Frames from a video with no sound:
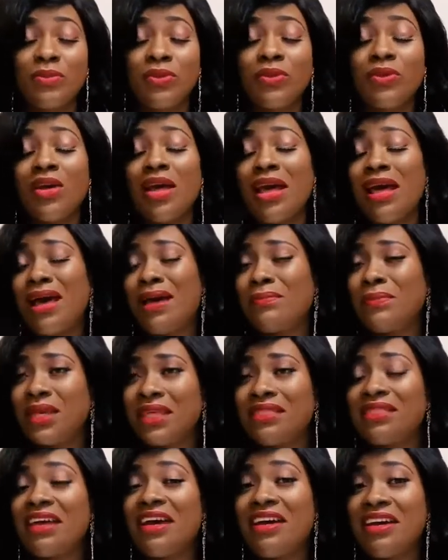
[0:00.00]
I mean, there
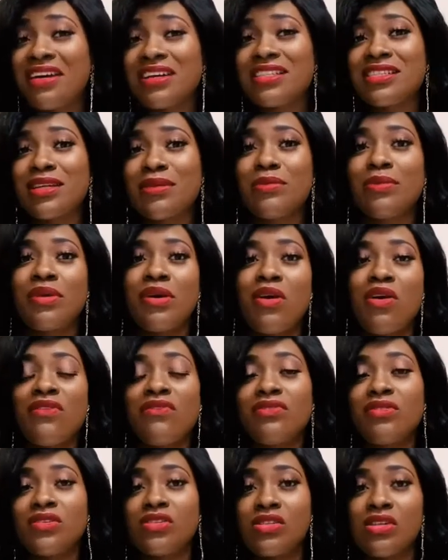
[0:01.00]
are some of the
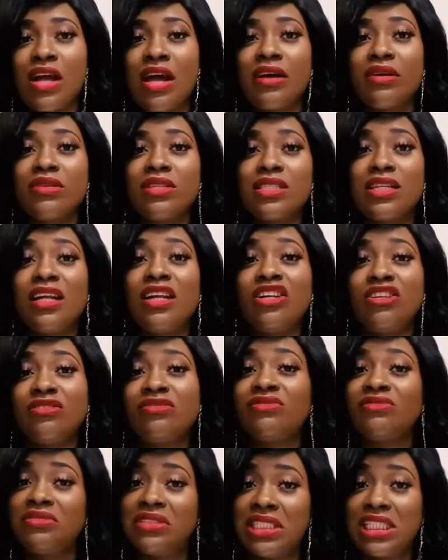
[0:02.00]
styles that look
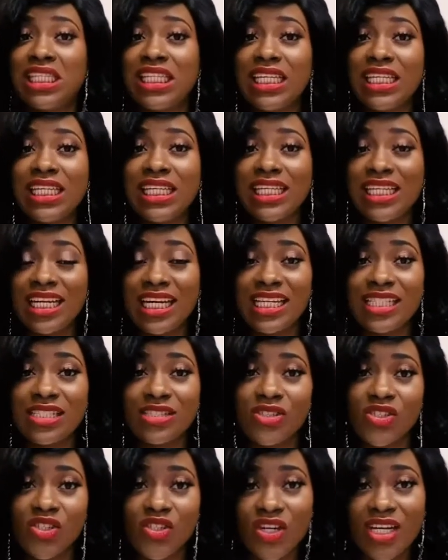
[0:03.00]
really nice and
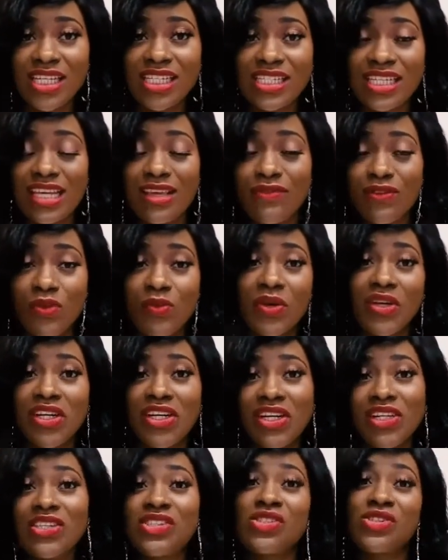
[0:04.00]
trendy if you want to look
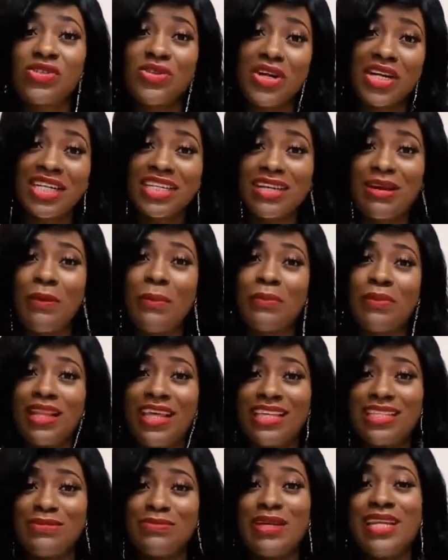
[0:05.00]
trendy on placement,
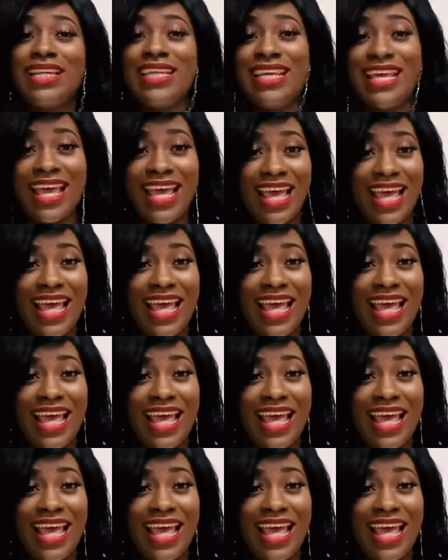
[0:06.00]
yeah.